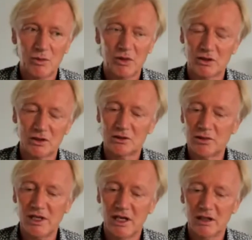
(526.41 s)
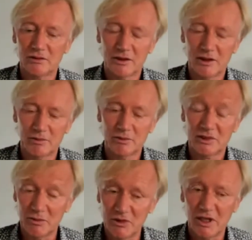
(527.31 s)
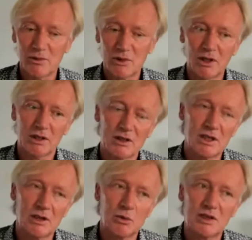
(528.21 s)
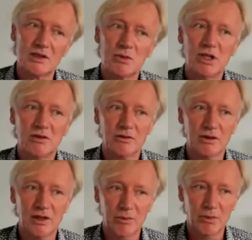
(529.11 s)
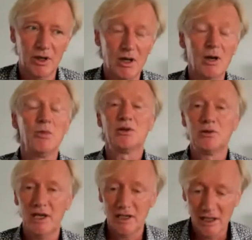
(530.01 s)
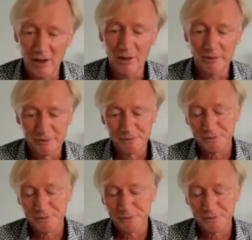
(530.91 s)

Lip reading: because it's really hard for them sometimes to understand what does it mean for them. But right now,